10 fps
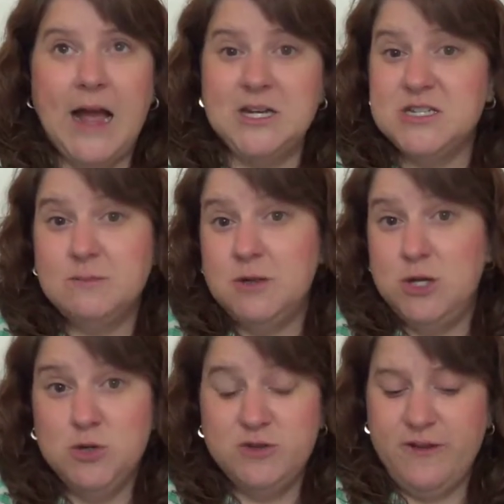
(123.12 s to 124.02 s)
I just am a
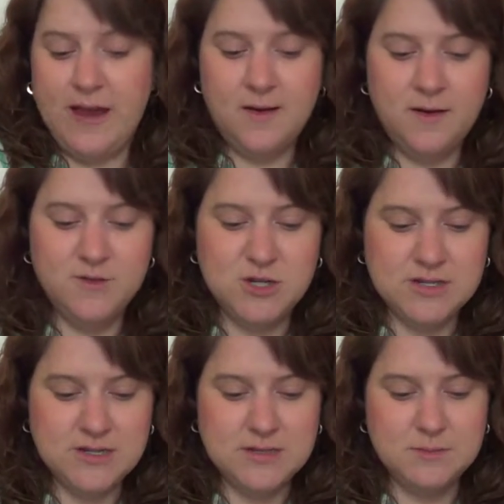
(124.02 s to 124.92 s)
huge fan of
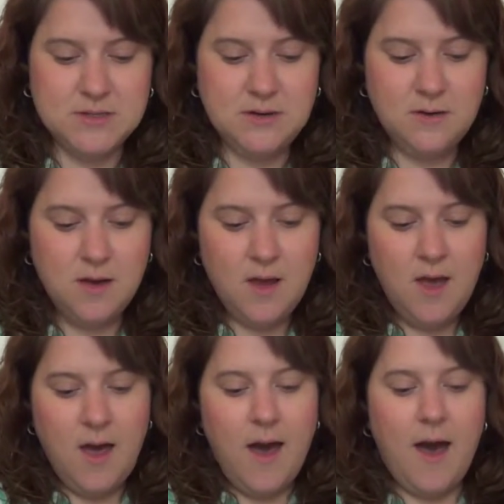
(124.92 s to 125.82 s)
Jessica Simpson.
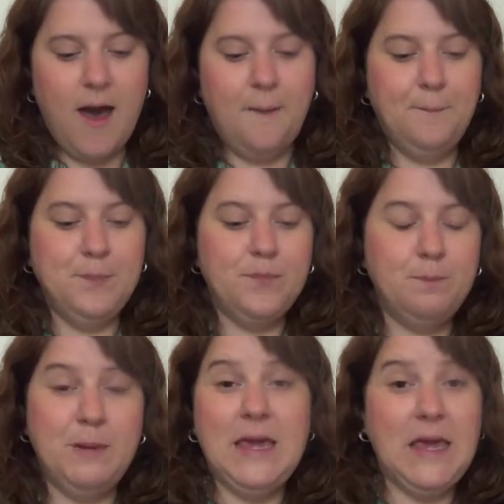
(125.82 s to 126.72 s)
Um,
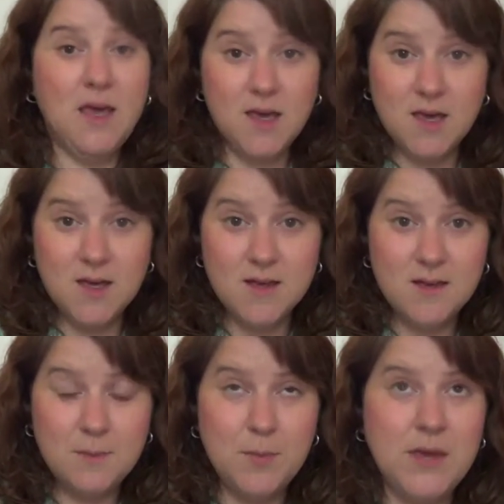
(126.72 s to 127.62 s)
Pink,
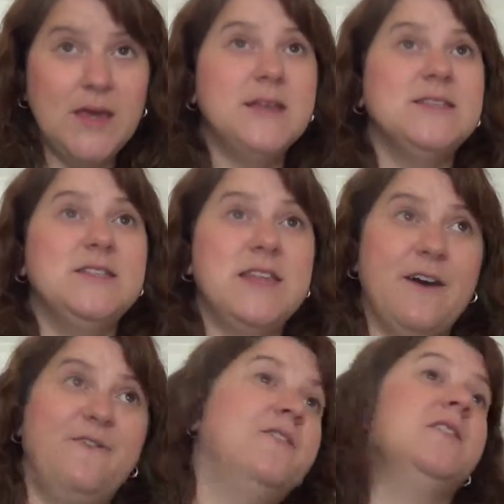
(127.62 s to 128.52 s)
Pink is
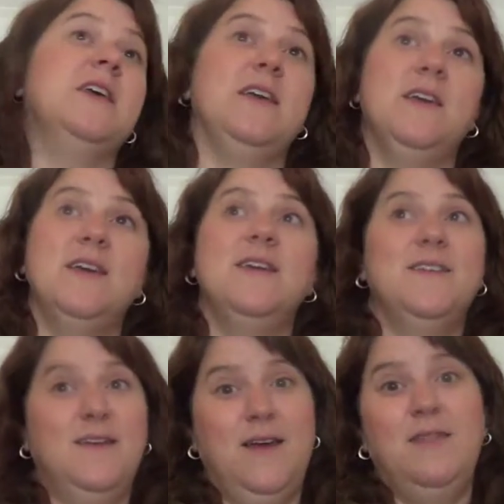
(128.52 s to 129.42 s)
definitely
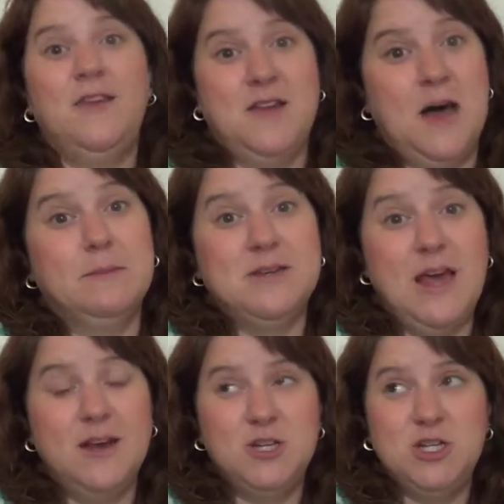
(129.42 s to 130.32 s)
in the top
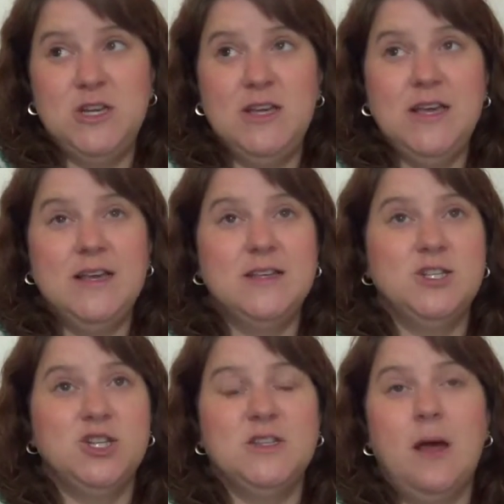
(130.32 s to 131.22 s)
10. She
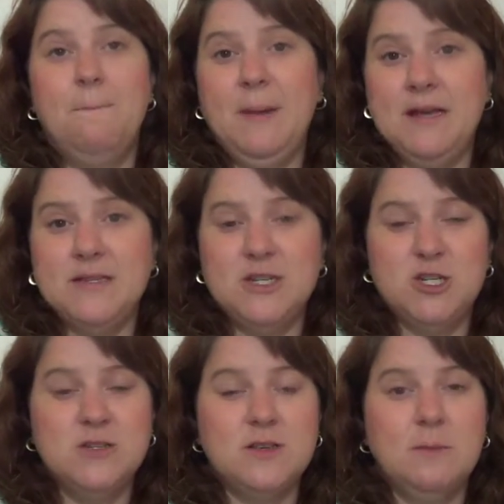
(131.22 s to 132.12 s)
is just amazing.
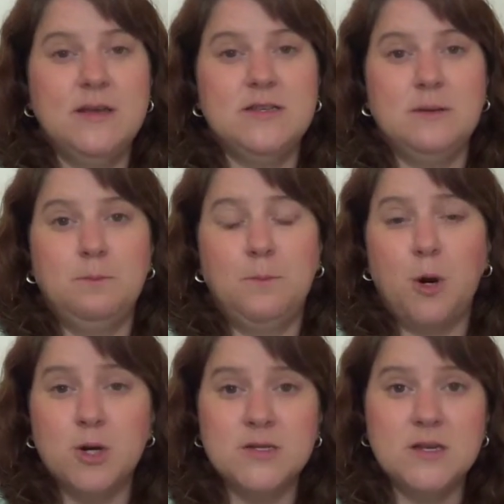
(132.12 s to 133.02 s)
She's an amazing
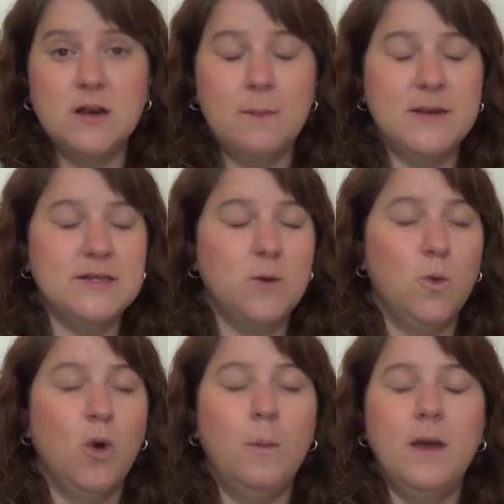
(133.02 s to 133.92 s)
person,
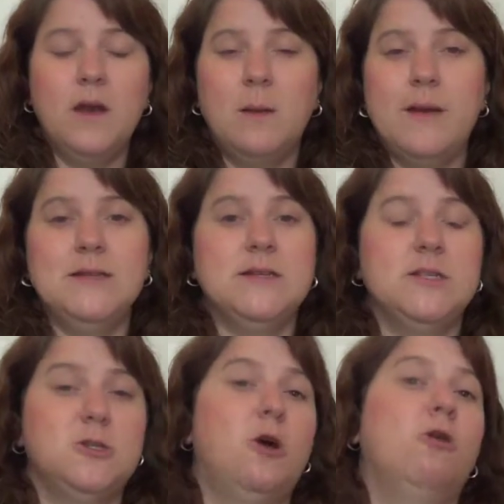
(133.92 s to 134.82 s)
amazing woman,
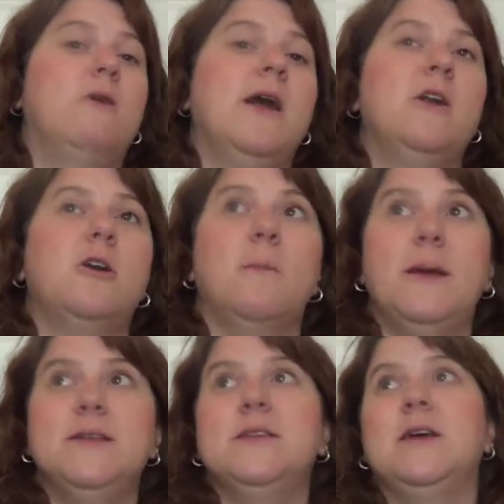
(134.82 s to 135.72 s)
amazing songwriter,
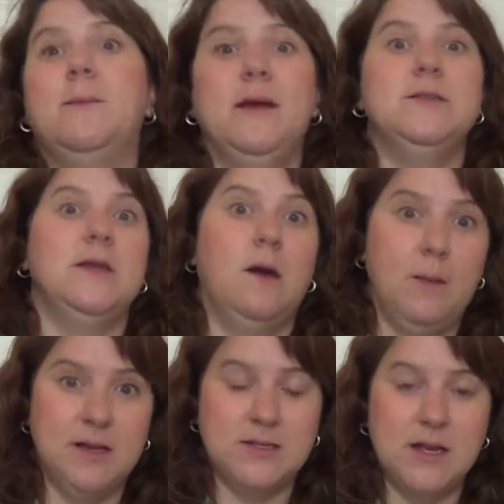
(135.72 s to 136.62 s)
amazing, amazing,
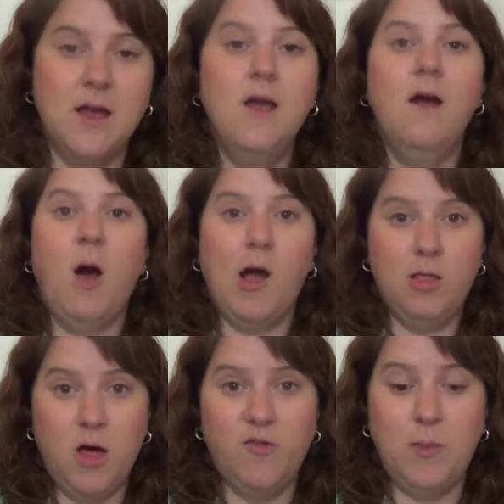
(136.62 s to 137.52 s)
amazing. I
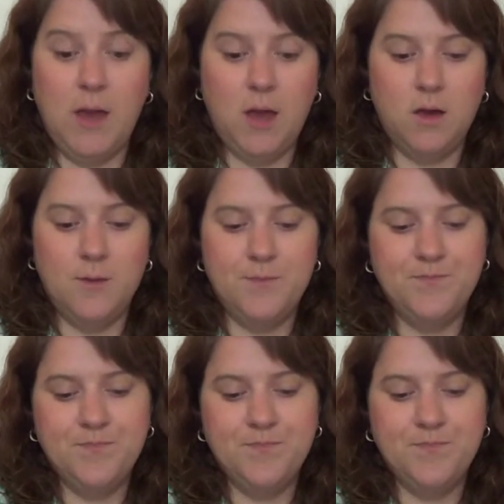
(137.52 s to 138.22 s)
love Pink.